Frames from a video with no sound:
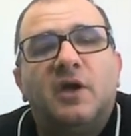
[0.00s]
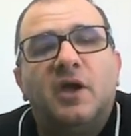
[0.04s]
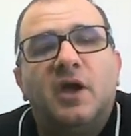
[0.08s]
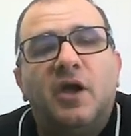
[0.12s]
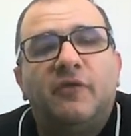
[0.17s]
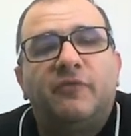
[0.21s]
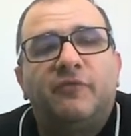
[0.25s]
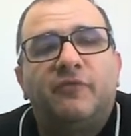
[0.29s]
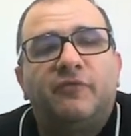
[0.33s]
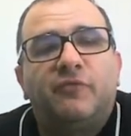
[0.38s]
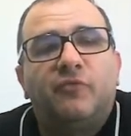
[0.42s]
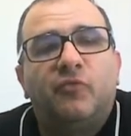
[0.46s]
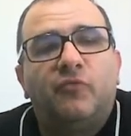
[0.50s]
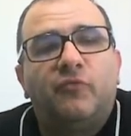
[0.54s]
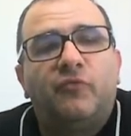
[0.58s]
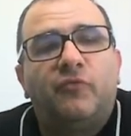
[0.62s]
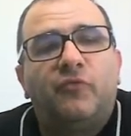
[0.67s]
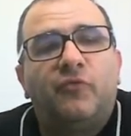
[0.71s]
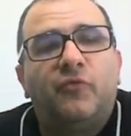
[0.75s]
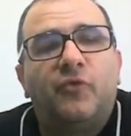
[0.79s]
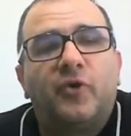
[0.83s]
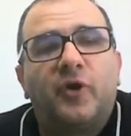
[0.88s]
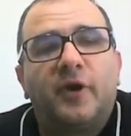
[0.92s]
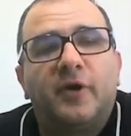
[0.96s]

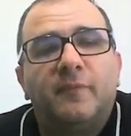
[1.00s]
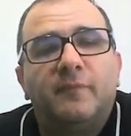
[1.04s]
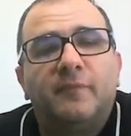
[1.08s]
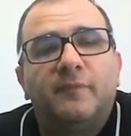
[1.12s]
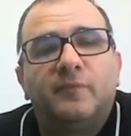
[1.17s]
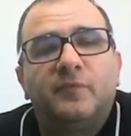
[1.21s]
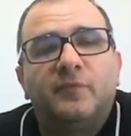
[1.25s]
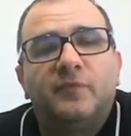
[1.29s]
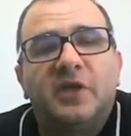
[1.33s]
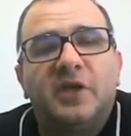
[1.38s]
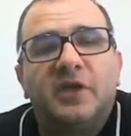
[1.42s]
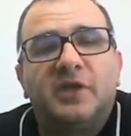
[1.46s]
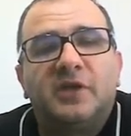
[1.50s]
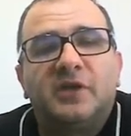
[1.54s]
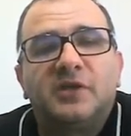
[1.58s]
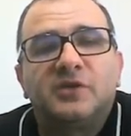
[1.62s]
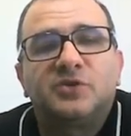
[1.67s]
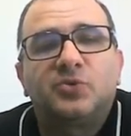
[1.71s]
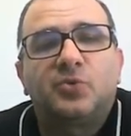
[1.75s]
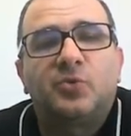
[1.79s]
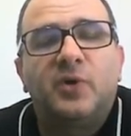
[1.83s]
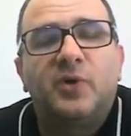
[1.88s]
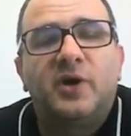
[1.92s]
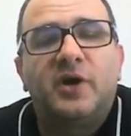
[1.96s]
f4 taking
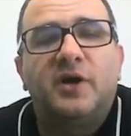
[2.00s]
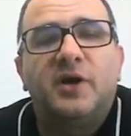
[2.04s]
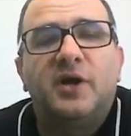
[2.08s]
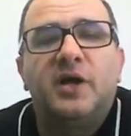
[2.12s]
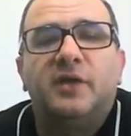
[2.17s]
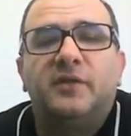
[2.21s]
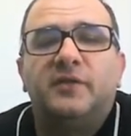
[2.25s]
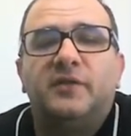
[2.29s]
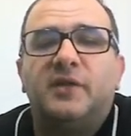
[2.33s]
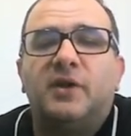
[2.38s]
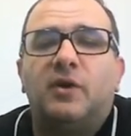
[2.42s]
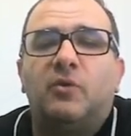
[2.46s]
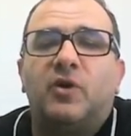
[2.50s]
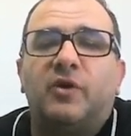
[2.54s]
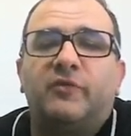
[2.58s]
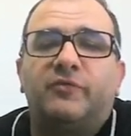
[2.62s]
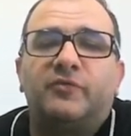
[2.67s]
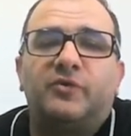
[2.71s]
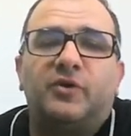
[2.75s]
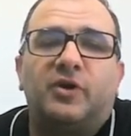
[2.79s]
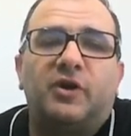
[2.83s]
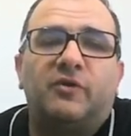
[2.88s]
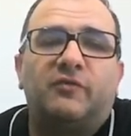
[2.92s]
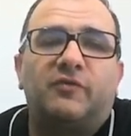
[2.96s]
square, and now
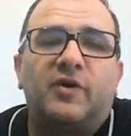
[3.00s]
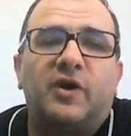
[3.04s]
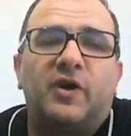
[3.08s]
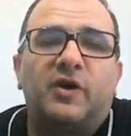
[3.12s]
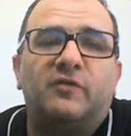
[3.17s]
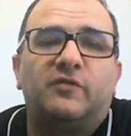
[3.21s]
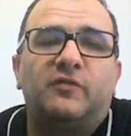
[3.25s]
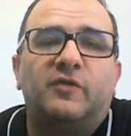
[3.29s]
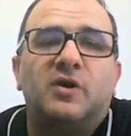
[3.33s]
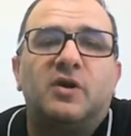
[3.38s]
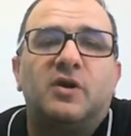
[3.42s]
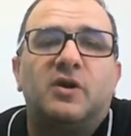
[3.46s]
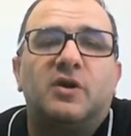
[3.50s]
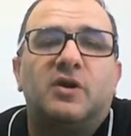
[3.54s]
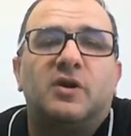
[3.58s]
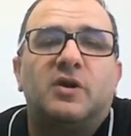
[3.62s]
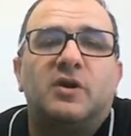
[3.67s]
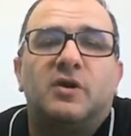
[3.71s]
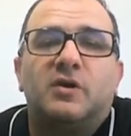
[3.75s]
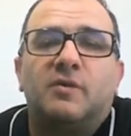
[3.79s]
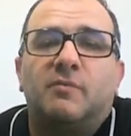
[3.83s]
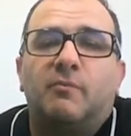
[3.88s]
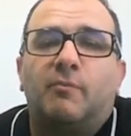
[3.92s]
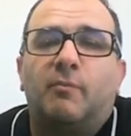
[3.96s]
after f5,
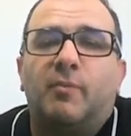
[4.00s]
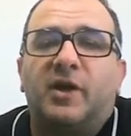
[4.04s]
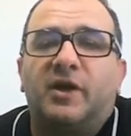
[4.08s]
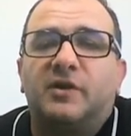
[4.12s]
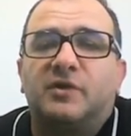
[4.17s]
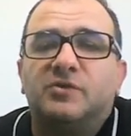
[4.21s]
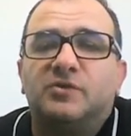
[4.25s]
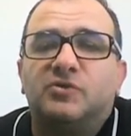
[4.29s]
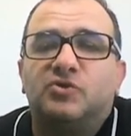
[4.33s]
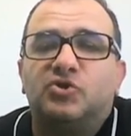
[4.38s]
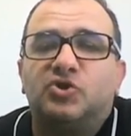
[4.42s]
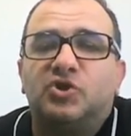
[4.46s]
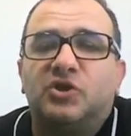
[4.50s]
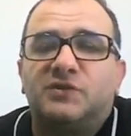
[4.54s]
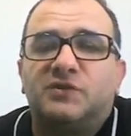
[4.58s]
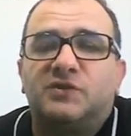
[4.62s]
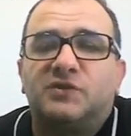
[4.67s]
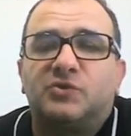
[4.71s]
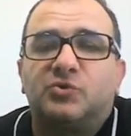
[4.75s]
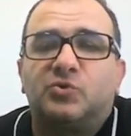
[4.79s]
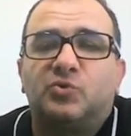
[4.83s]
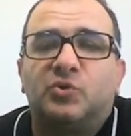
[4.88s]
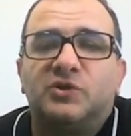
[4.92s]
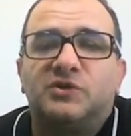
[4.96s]
black is just
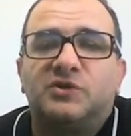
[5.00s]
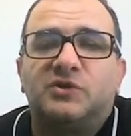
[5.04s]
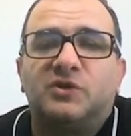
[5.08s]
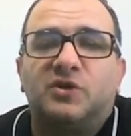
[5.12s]
squeezed